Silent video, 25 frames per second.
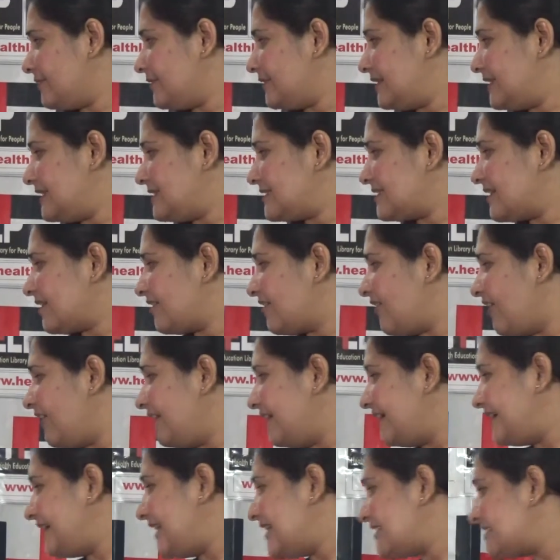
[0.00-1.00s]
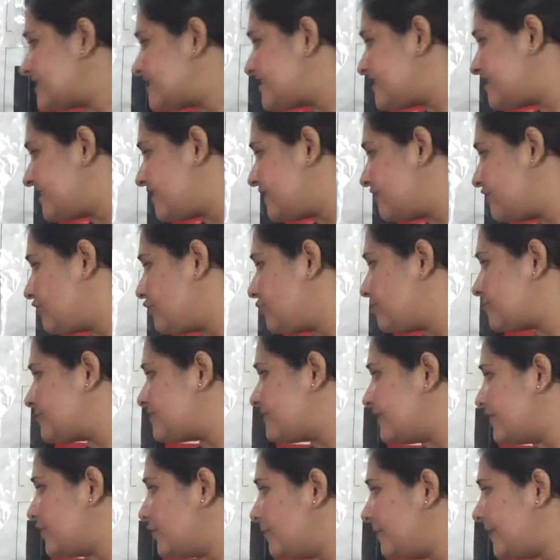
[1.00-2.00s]
these are called nested
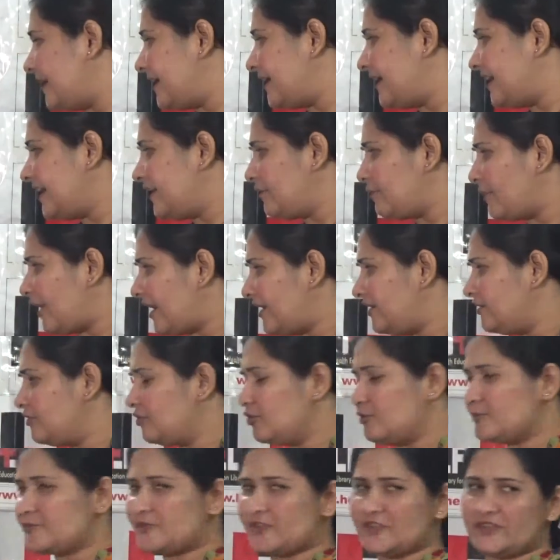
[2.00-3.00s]
loops, where you're beginning one loop.